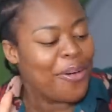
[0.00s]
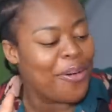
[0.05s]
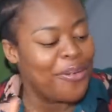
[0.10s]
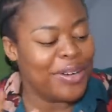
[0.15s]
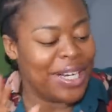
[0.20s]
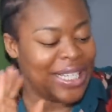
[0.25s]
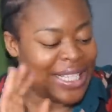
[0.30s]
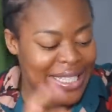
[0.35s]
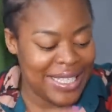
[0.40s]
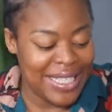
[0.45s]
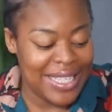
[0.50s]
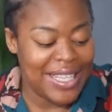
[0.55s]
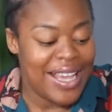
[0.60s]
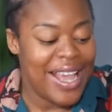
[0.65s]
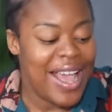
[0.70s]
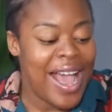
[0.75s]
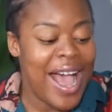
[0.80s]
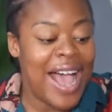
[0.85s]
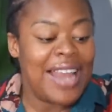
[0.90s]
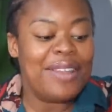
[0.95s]
already see.
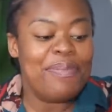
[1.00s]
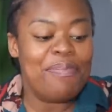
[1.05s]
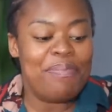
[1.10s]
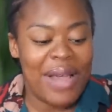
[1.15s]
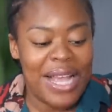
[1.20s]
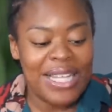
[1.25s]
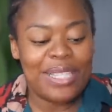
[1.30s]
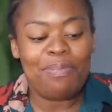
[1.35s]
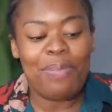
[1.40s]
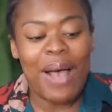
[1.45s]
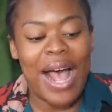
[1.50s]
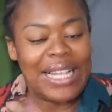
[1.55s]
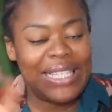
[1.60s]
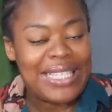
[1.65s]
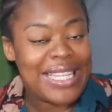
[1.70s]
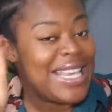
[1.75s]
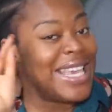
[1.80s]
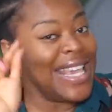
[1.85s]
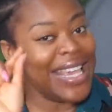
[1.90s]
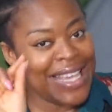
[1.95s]
And the best
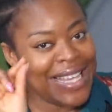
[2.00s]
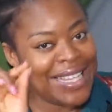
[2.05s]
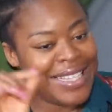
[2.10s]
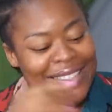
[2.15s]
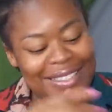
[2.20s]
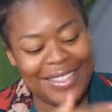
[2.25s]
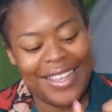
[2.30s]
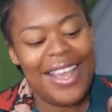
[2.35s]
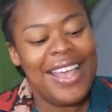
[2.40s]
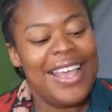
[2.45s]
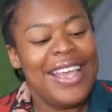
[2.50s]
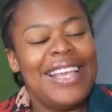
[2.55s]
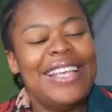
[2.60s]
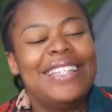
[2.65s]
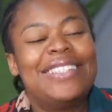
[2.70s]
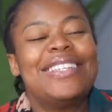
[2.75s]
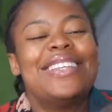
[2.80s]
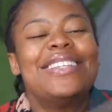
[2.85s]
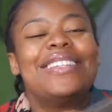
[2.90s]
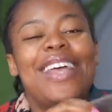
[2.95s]
part is,
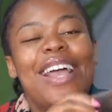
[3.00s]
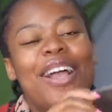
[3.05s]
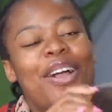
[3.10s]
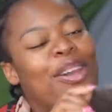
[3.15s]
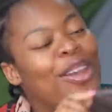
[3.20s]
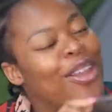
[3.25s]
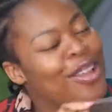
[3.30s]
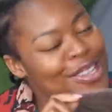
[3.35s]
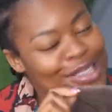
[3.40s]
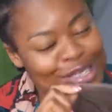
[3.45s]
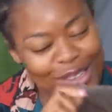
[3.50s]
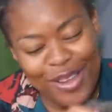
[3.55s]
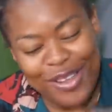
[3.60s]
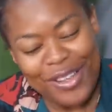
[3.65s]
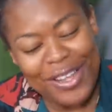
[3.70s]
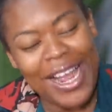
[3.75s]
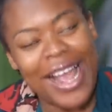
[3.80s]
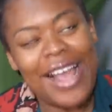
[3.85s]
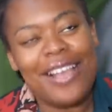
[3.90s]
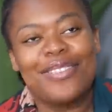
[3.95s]
it is a closure.
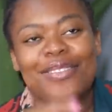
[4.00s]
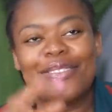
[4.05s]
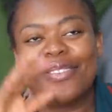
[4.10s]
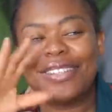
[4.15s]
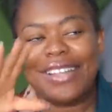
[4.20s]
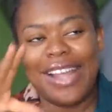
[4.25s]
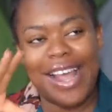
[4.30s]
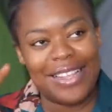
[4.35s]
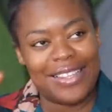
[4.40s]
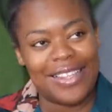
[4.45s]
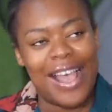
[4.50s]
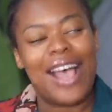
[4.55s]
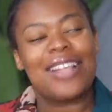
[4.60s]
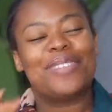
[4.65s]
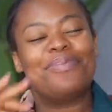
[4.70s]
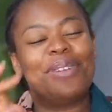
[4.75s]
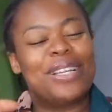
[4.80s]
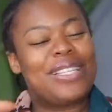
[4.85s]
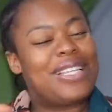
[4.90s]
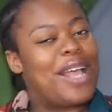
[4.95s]
You guys know that
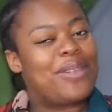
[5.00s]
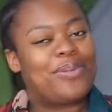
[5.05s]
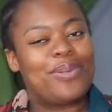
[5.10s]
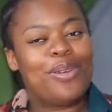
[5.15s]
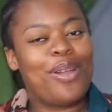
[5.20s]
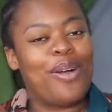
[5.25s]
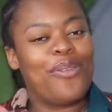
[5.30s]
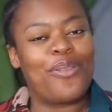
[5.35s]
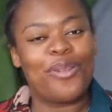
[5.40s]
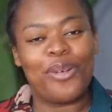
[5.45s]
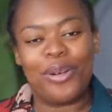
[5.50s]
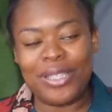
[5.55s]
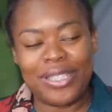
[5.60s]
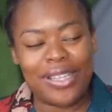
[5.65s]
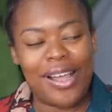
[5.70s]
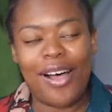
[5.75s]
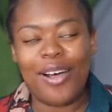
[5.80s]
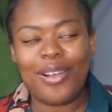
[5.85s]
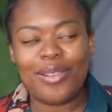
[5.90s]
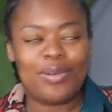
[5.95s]
as much as we love
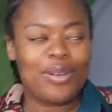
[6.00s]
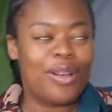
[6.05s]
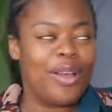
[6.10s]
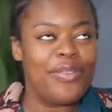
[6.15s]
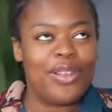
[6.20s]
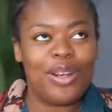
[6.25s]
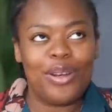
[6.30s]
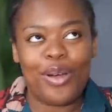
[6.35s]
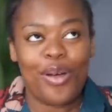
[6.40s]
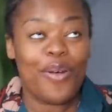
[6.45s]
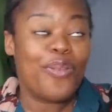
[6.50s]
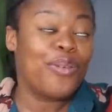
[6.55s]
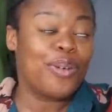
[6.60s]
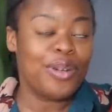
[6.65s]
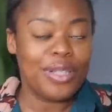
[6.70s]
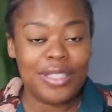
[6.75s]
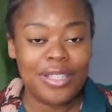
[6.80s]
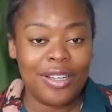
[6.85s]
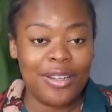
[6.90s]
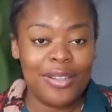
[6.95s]
frontals, we love the look of
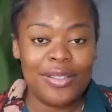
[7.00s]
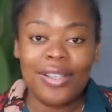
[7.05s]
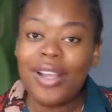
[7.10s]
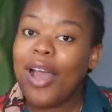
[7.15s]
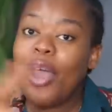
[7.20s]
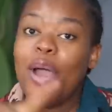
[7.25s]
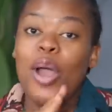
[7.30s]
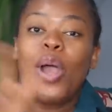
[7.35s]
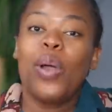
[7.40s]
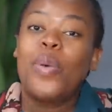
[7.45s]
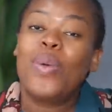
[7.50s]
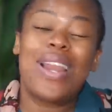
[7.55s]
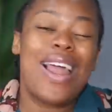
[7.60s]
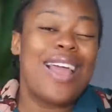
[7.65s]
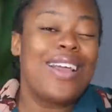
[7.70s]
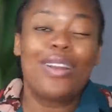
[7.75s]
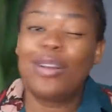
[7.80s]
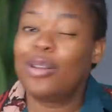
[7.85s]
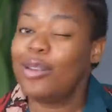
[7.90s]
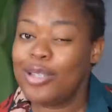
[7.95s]
frontals, we
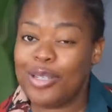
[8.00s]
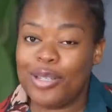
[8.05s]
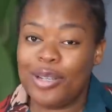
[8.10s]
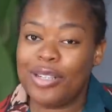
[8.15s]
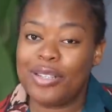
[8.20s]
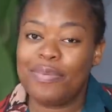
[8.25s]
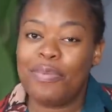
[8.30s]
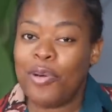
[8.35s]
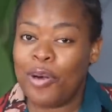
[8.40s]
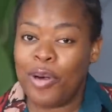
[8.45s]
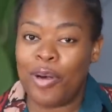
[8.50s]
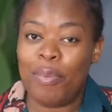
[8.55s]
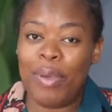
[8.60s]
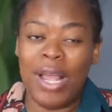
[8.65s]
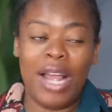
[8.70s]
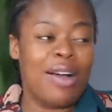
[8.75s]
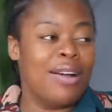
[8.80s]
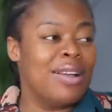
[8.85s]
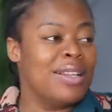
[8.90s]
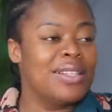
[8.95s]
like closures more
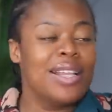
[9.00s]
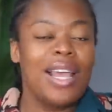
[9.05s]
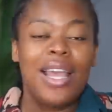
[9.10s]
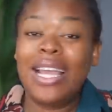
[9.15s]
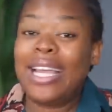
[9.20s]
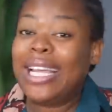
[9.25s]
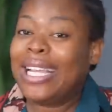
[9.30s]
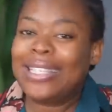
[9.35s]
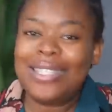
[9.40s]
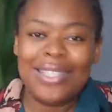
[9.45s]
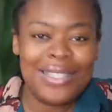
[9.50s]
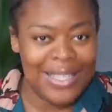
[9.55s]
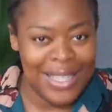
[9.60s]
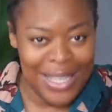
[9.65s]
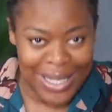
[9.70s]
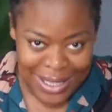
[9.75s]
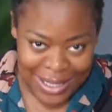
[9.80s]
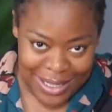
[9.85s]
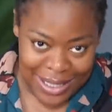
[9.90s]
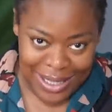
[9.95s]
because it
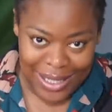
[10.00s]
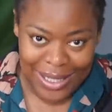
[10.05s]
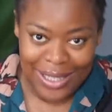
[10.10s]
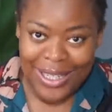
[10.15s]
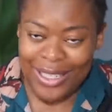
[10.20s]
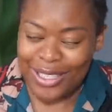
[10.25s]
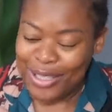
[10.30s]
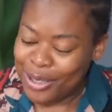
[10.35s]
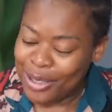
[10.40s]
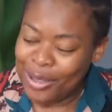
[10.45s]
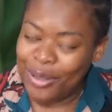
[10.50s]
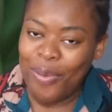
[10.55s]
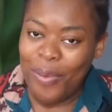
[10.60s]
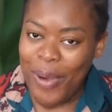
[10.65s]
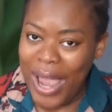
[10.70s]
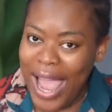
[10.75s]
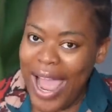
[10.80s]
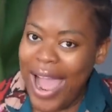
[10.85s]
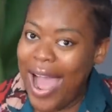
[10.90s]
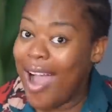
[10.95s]
is easy. Literal
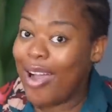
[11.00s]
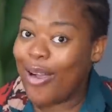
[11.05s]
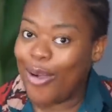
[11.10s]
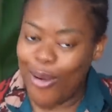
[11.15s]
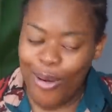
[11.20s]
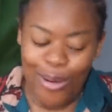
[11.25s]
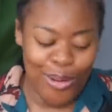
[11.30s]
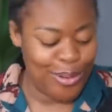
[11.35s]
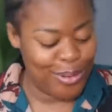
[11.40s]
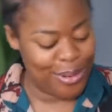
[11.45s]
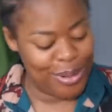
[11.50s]
wear and go,